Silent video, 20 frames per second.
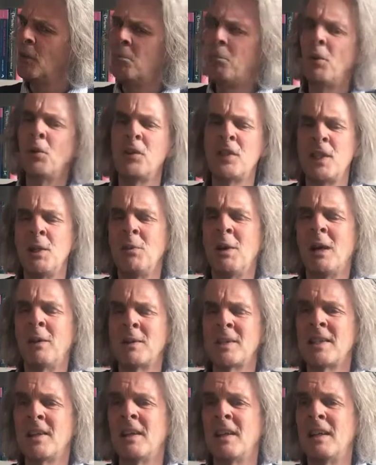puts you
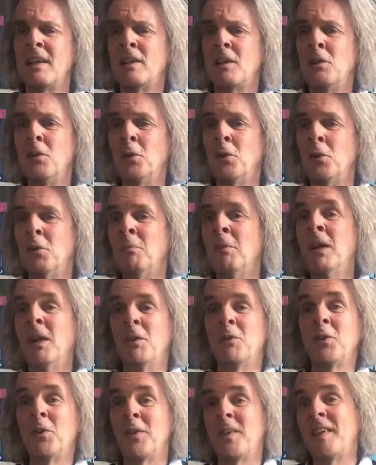outside the norm.
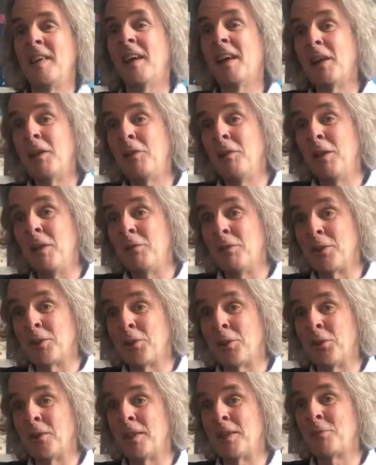Of course, the irony of
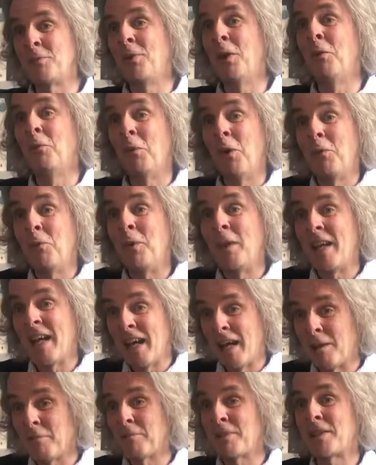it all is what we
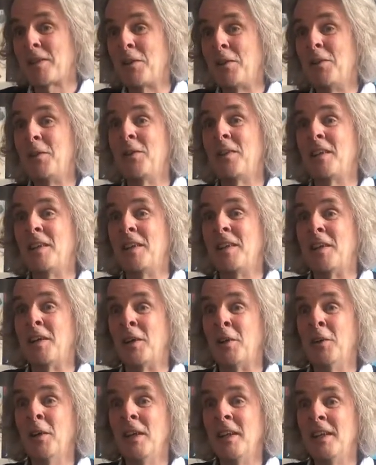absolutely
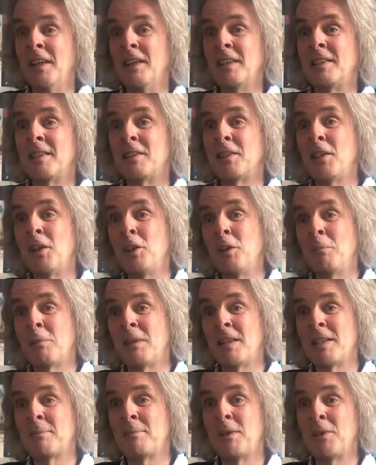know is that Tony
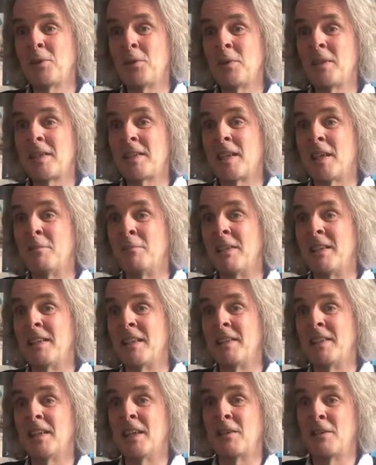Blair spent all his time in
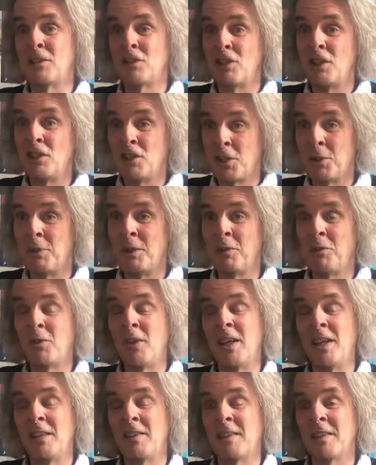ten Downing Street doing
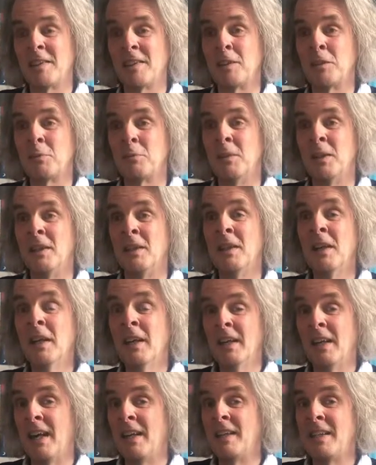faith, as it were,
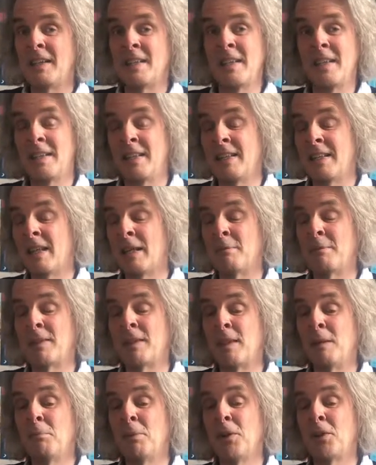and it, it is
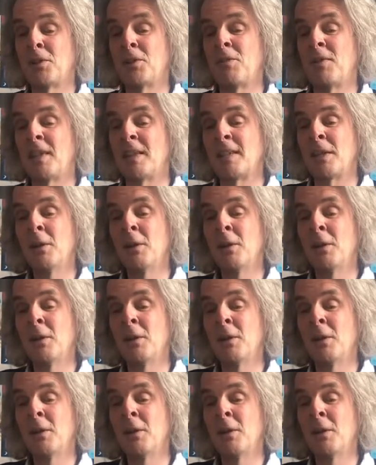absolutely part of things.